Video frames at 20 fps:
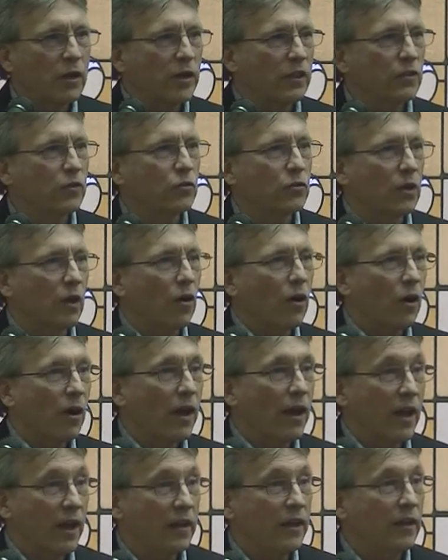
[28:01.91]
as
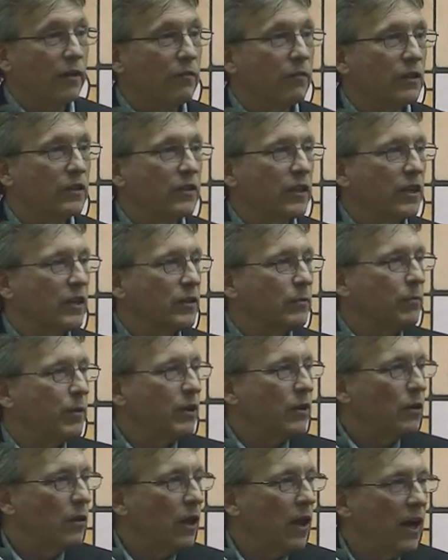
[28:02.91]
any of us has been
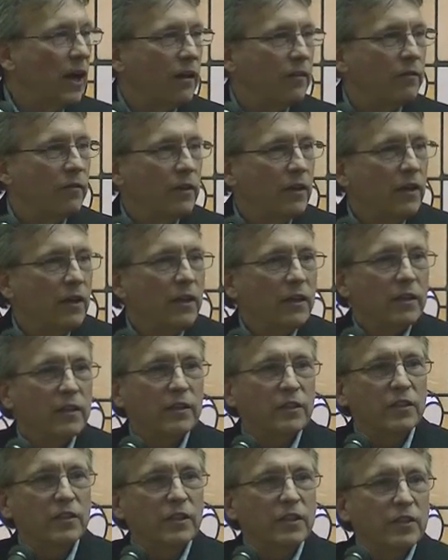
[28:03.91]
alive, the
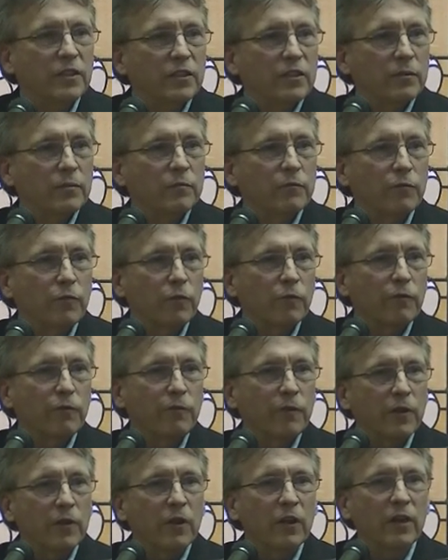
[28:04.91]
system for
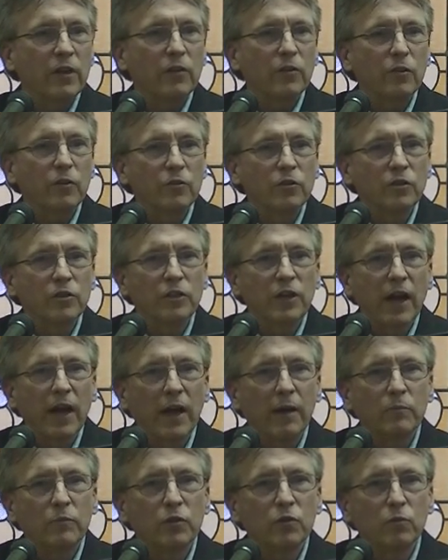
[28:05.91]
filling those
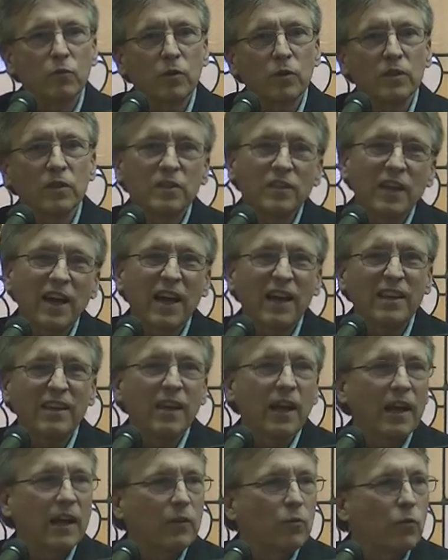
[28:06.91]
jobs was nod,
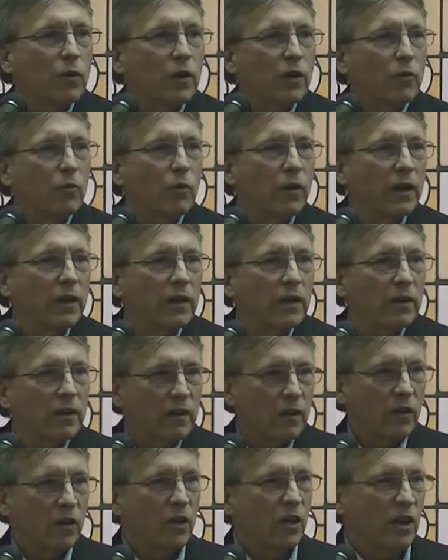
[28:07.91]
nod, wink, wink.
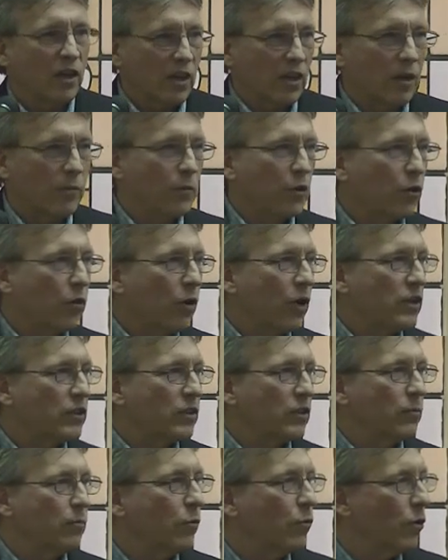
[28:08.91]
Come across
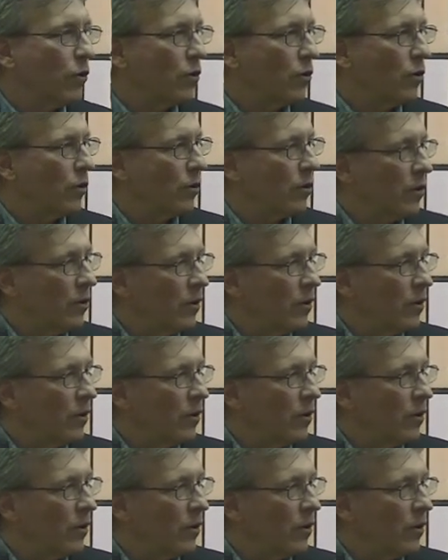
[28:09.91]
the border,